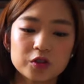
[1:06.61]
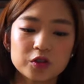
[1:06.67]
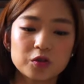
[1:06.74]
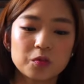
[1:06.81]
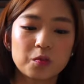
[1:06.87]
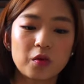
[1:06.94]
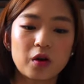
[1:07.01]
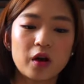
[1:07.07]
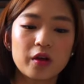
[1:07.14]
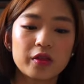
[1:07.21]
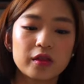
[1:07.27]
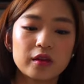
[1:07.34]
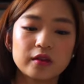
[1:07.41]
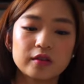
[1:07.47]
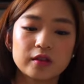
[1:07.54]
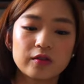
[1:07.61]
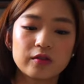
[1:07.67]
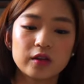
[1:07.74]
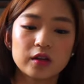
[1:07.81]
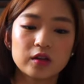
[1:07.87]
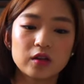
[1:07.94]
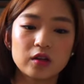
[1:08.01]
Just the broth is
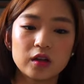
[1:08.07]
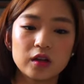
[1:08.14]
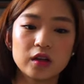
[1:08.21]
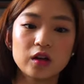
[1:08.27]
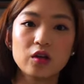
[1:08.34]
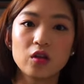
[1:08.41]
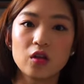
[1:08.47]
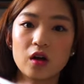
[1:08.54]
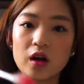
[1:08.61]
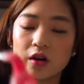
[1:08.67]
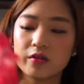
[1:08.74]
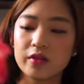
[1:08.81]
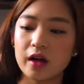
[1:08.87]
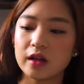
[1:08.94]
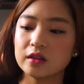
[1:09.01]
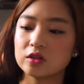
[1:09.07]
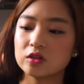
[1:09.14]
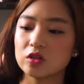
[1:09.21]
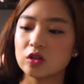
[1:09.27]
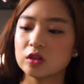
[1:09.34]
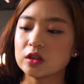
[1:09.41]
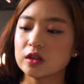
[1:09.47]
giving it a lot of that
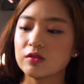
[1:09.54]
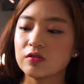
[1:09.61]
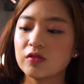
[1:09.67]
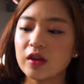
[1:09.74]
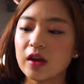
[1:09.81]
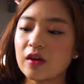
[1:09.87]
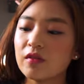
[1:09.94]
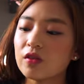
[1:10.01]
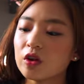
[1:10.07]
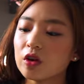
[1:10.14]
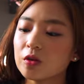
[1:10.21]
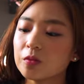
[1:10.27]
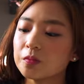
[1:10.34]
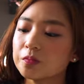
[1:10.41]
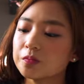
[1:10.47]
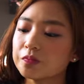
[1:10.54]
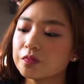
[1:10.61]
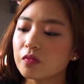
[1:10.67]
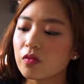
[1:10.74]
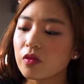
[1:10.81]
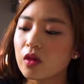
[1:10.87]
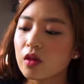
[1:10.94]
salty flavor.
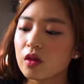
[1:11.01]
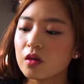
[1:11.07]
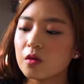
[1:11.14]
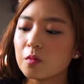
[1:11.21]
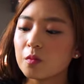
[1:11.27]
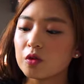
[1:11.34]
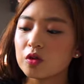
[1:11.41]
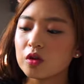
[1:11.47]
But